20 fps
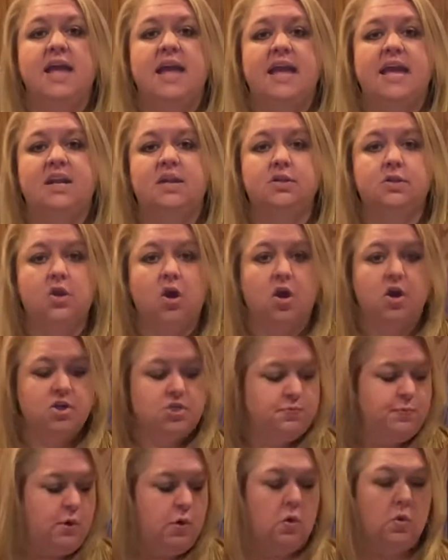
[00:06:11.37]
In a
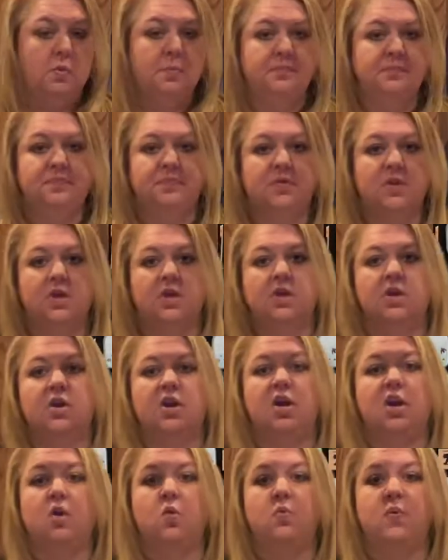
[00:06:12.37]
large bowl,
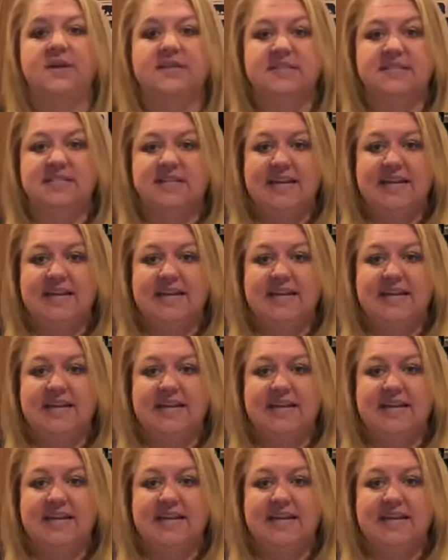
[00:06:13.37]
you're going to whisk